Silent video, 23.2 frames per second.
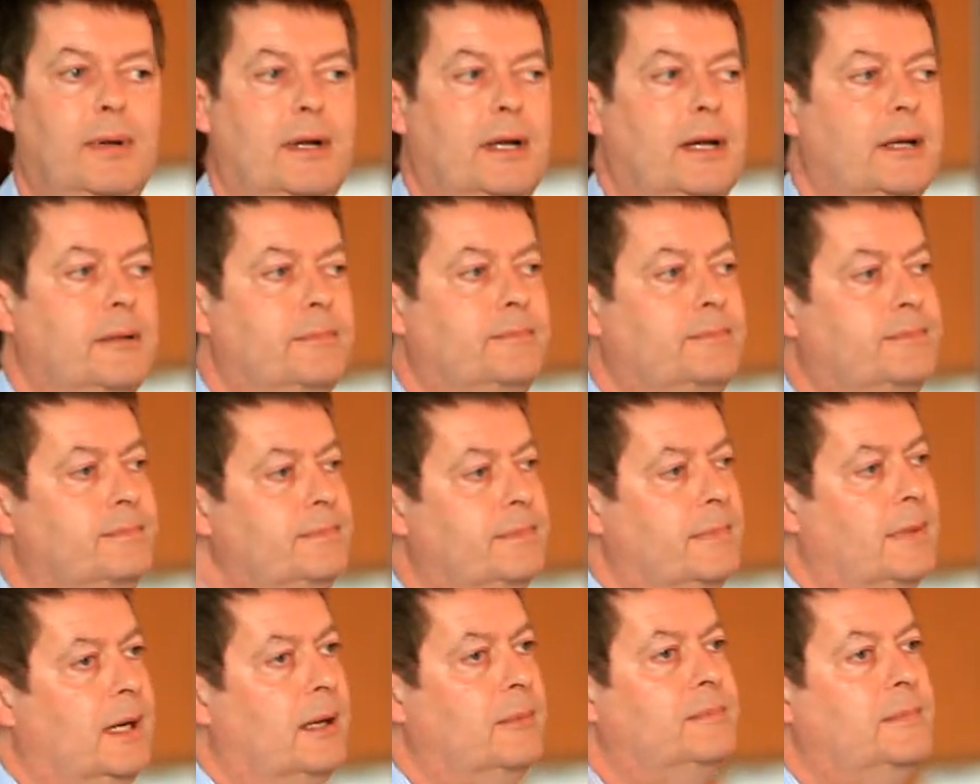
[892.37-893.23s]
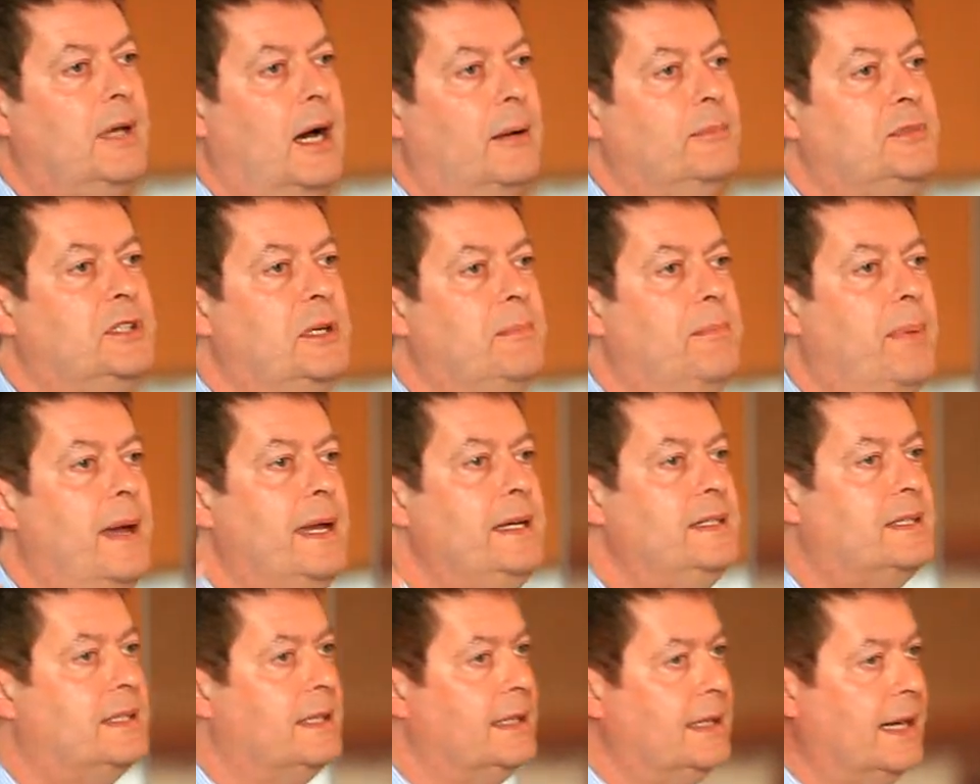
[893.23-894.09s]
but I'm
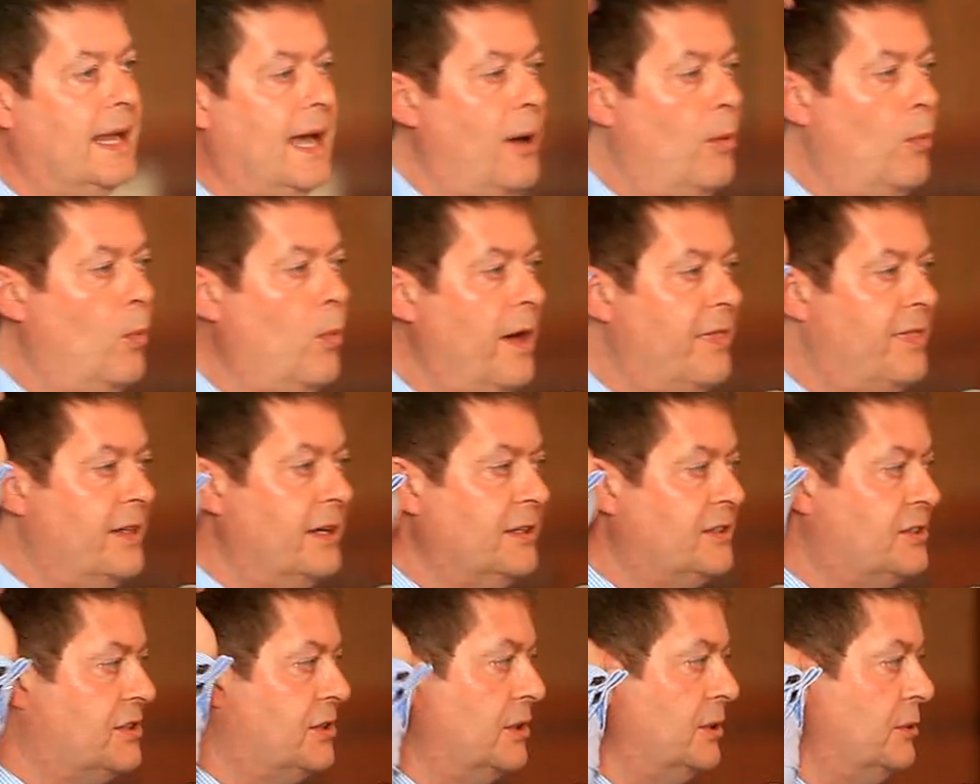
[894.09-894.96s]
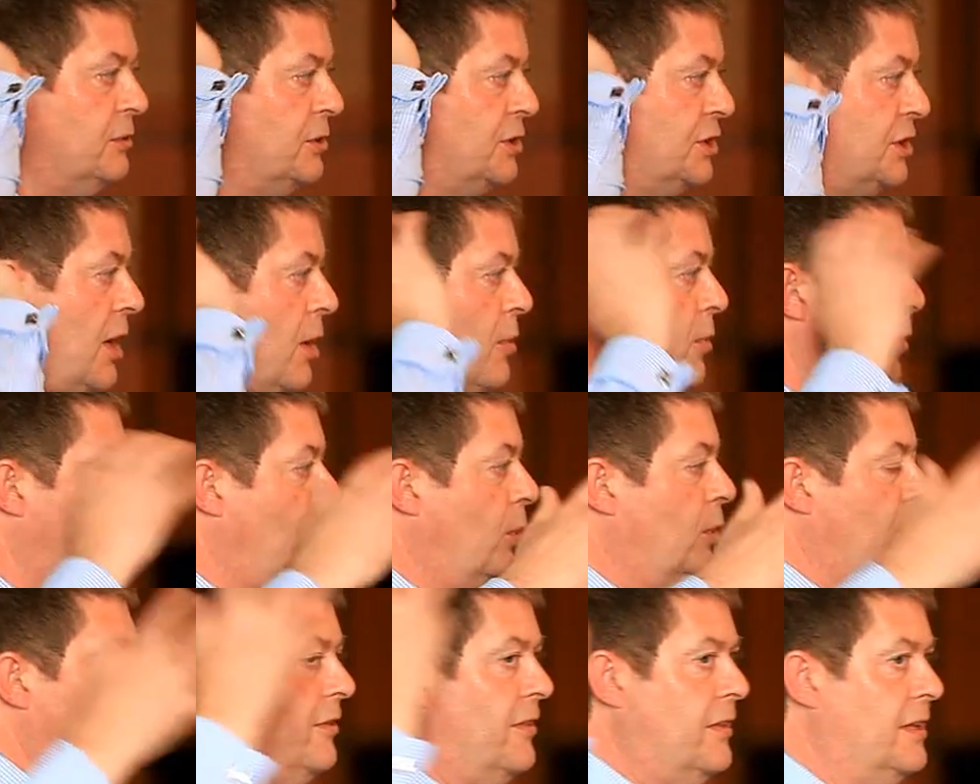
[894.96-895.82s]
debating now whether to show
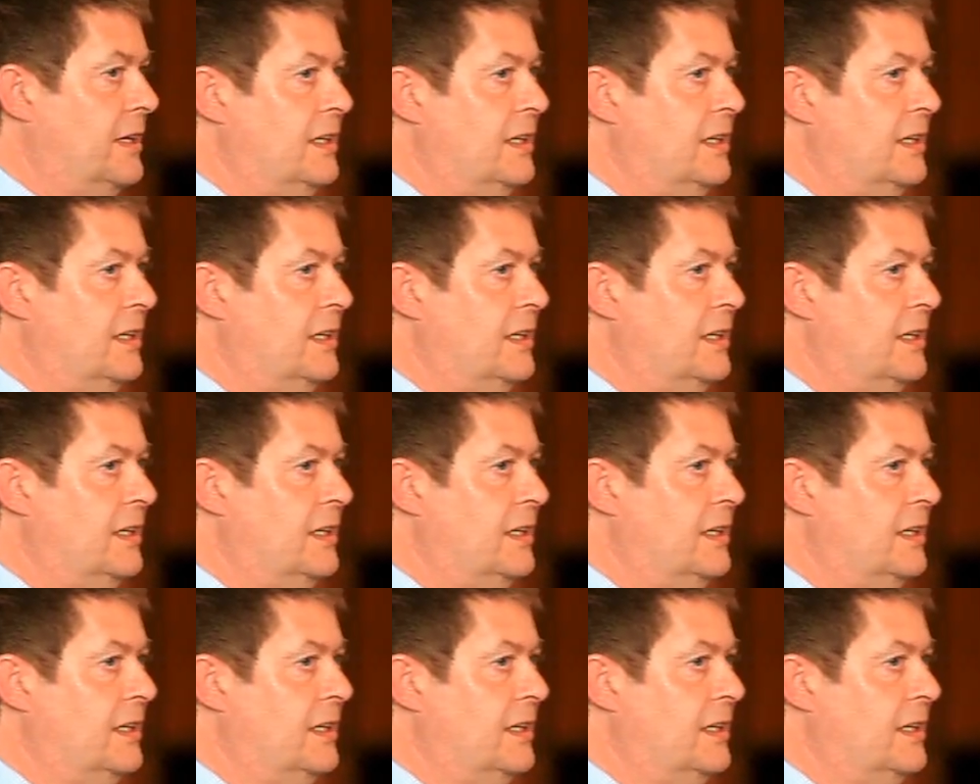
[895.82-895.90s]
all of